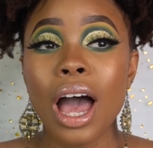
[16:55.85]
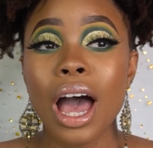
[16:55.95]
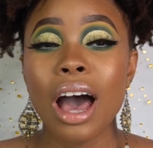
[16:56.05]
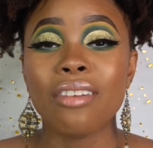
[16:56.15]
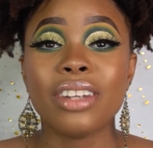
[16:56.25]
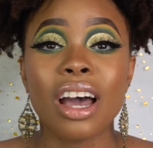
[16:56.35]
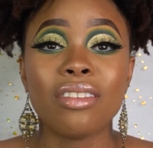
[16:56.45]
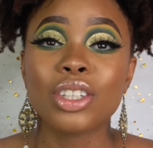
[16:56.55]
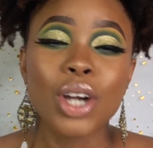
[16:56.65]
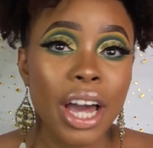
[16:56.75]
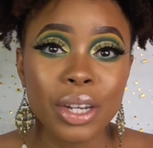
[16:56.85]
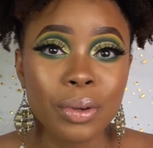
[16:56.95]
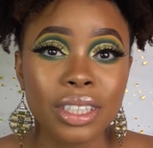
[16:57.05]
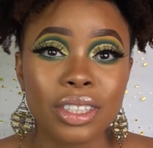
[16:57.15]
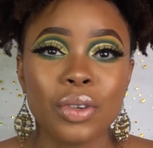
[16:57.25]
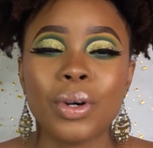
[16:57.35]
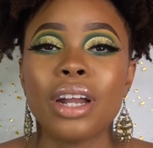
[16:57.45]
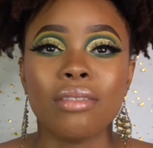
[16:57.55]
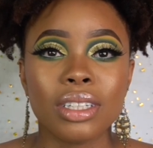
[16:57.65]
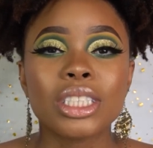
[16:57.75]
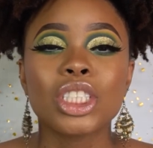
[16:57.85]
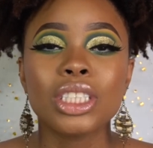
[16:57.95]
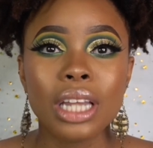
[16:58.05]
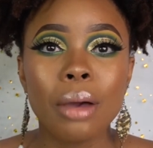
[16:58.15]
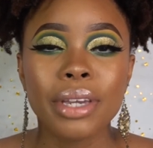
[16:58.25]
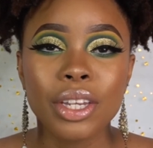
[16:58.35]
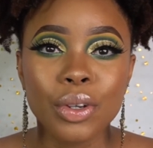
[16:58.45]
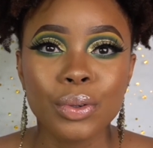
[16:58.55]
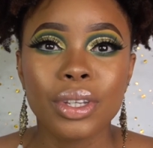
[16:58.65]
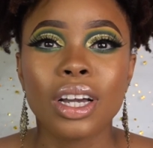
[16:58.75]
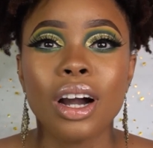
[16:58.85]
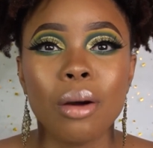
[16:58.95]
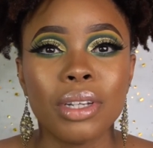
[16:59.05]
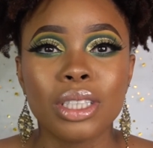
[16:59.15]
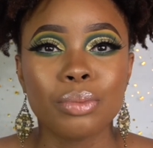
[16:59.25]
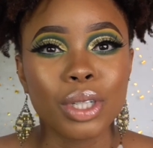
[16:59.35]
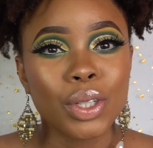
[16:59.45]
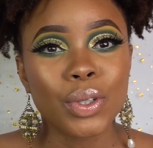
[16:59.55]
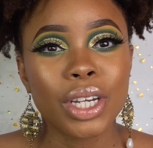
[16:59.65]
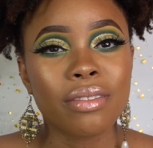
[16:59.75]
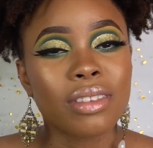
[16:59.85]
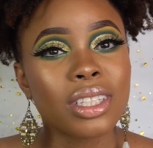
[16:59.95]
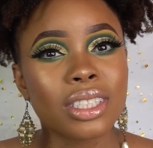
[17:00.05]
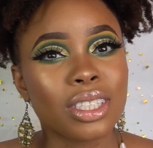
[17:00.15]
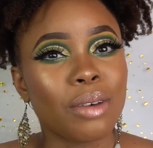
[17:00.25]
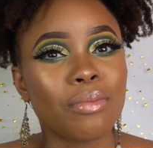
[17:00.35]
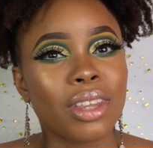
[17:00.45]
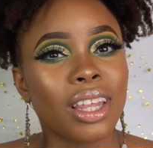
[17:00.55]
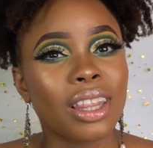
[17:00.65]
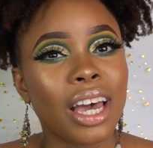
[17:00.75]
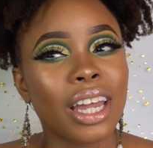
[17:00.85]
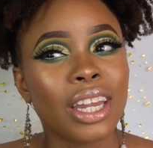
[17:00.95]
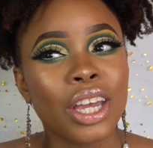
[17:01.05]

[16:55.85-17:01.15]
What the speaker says: have never graduated or whatever, just let me know in the comments below if this is something that